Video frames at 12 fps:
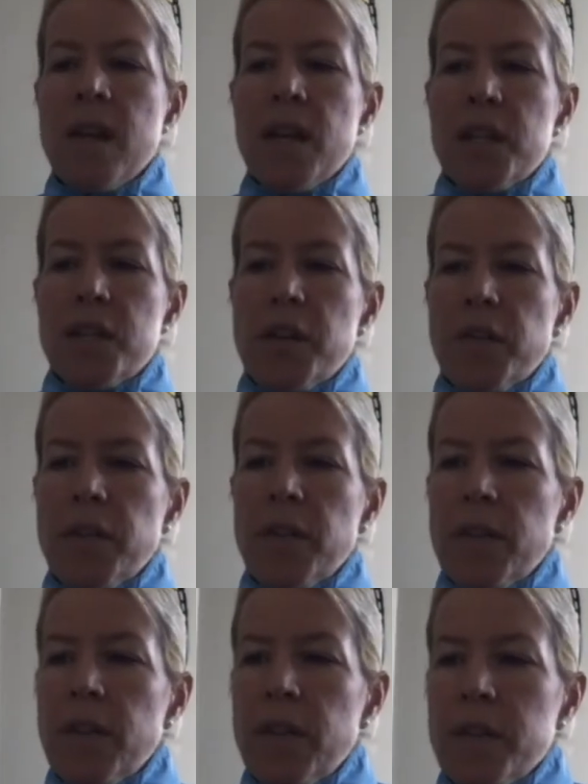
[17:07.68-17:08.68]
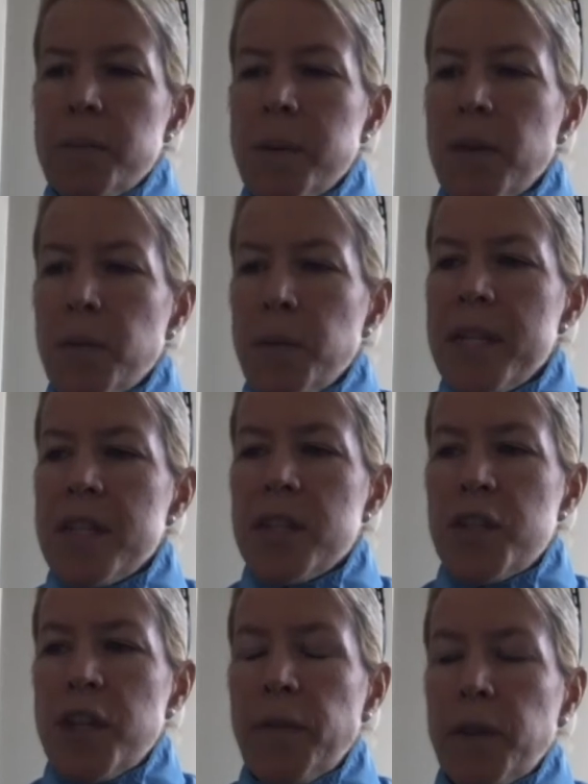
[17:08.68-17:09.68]
So there's been a
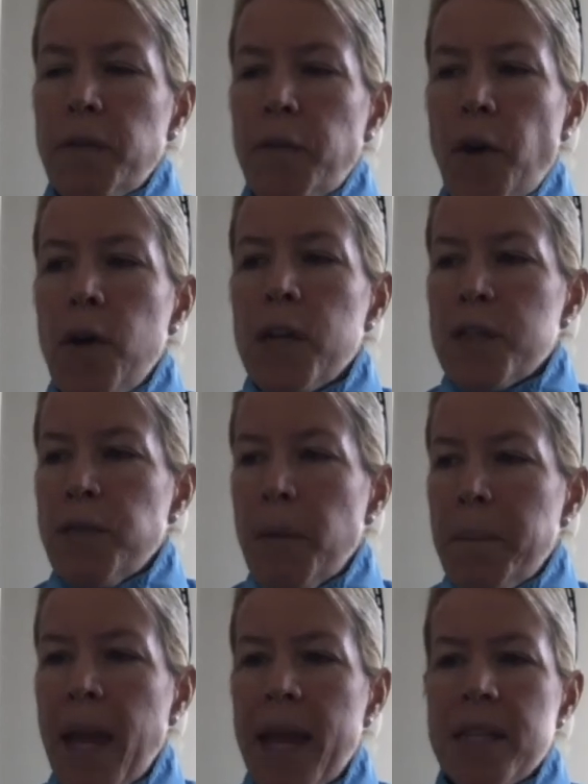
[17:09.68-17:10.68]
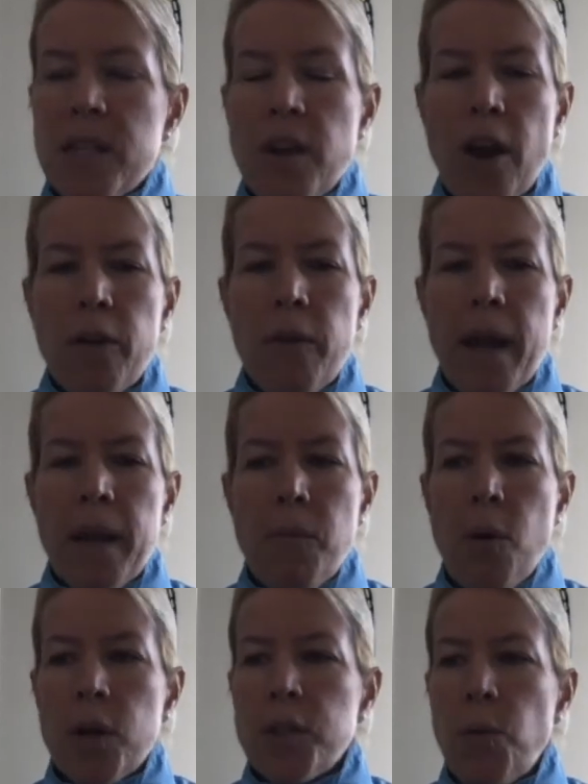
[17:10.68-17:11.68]
recent shift in focus from pace and heart rate
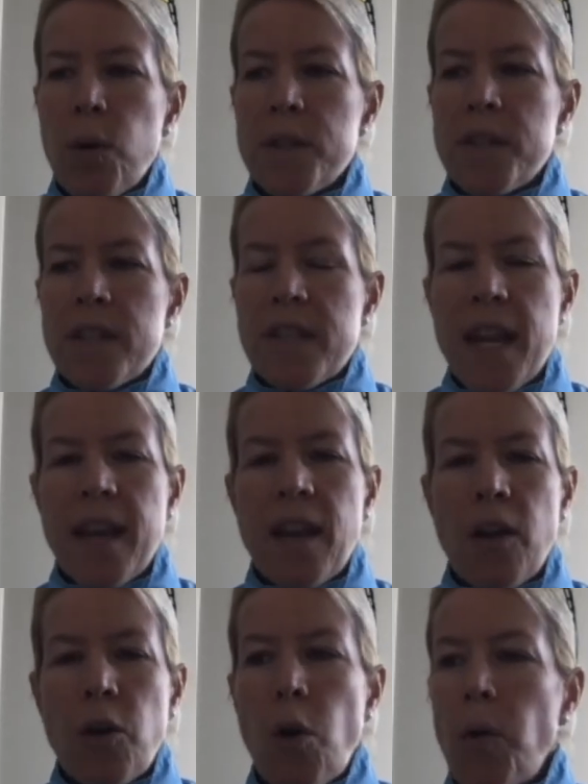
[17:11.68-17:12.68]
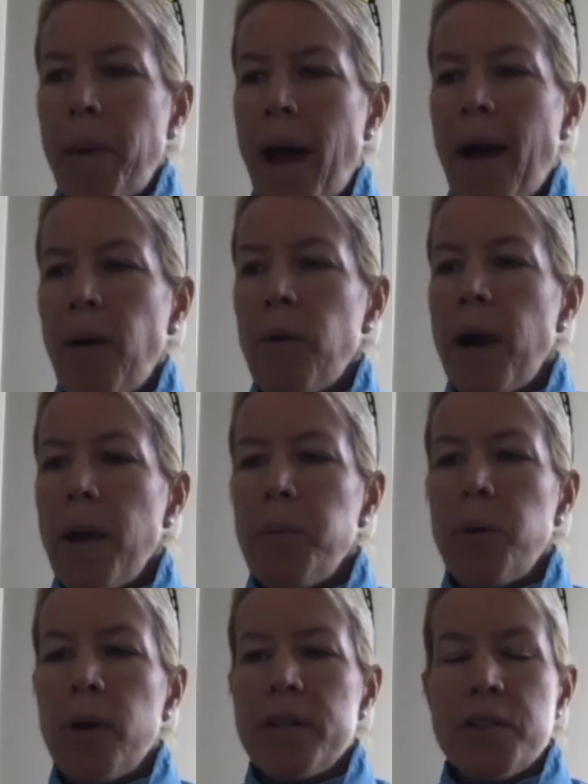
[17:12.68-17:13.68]
more towards sustaining a goal power
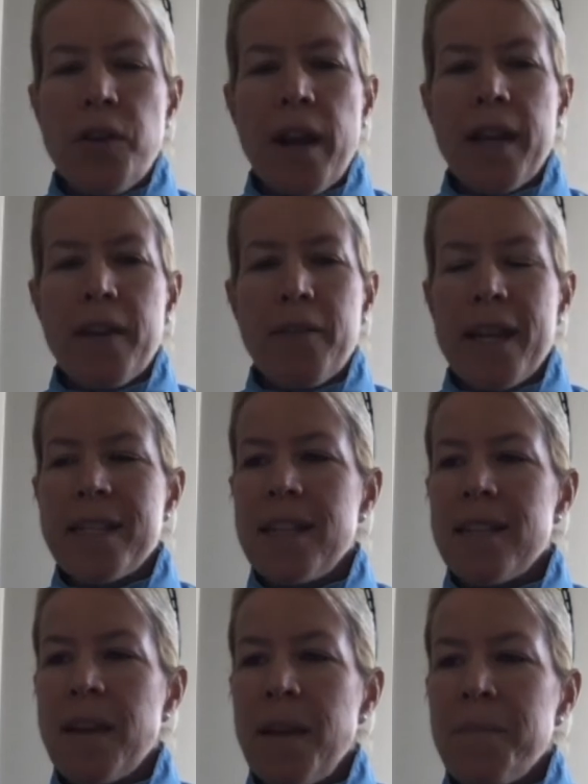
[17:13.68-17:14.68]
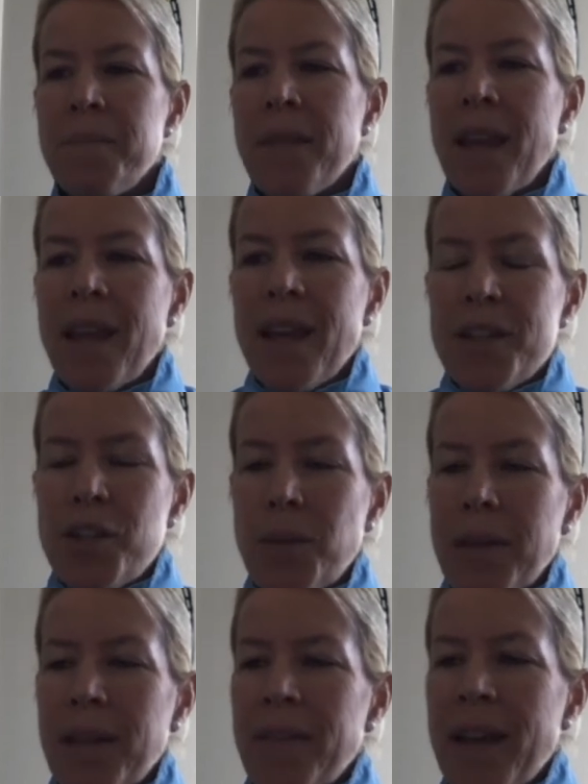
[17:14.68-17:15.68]
output in training and races. Do you
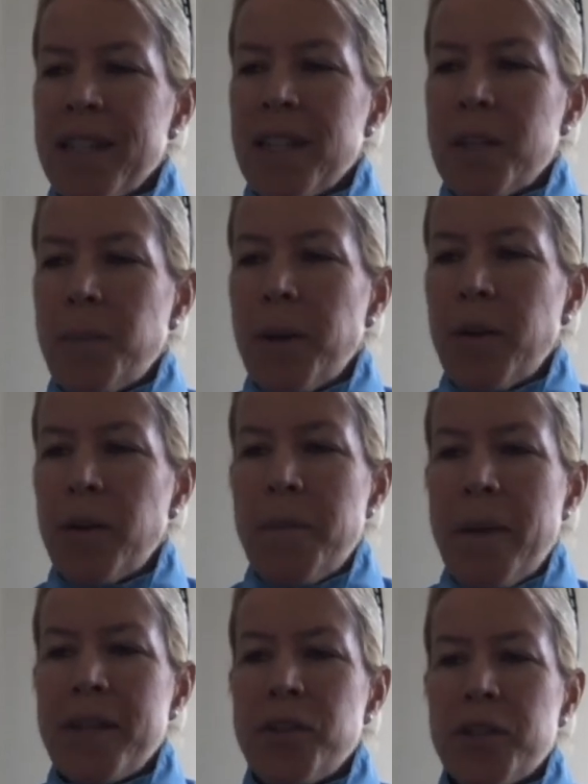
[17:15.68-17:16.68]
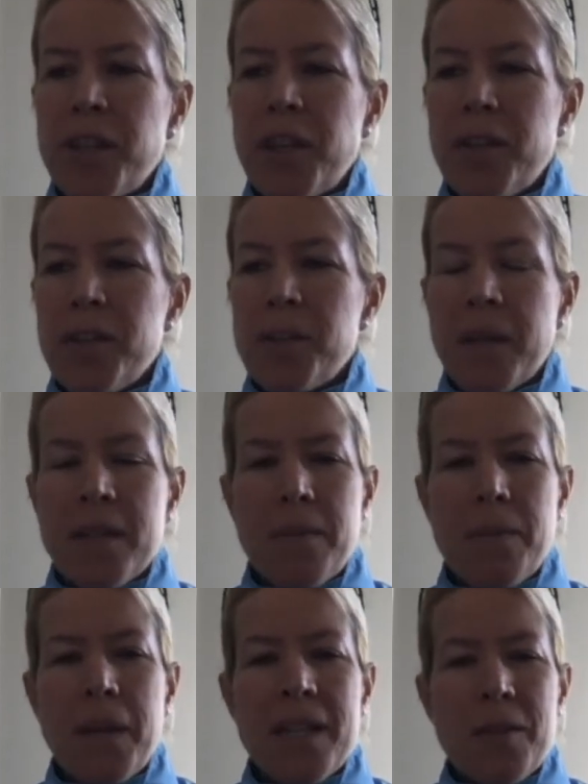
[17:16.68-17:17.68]
believe that's a superior metric to use
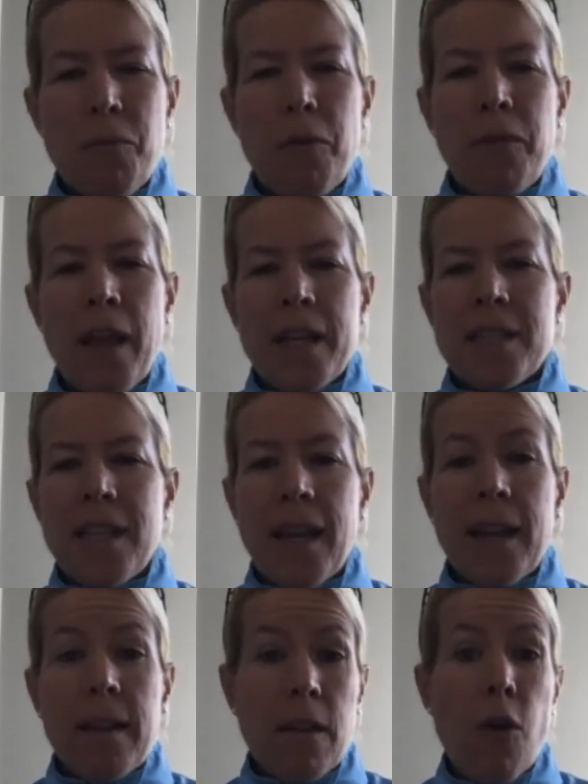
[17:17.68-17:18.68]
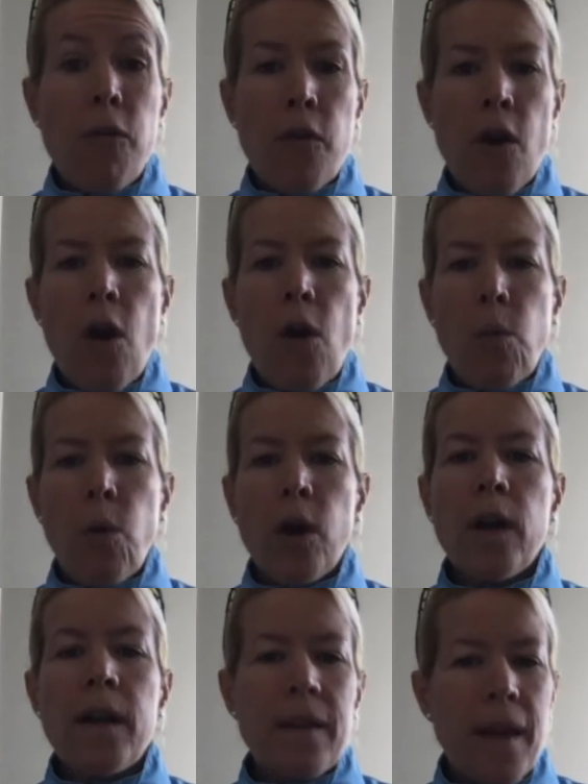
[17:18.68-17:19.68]
because it reflects like the overall
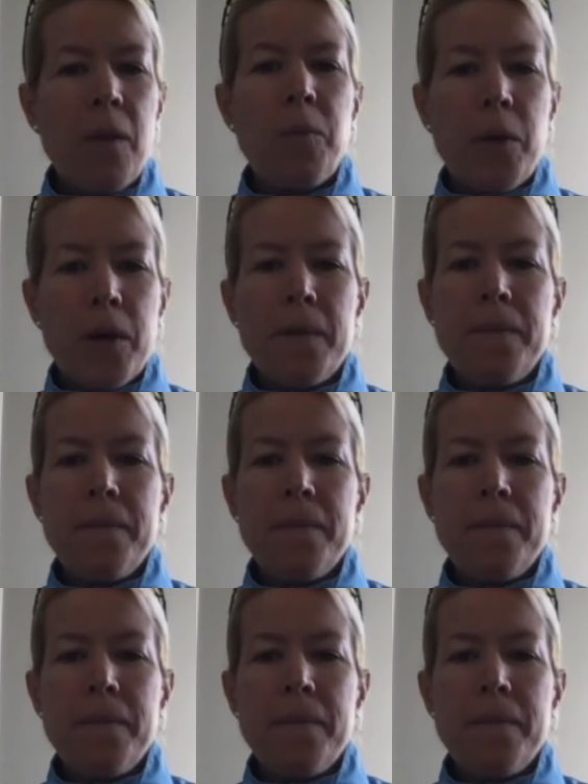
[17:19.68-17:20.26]
work output?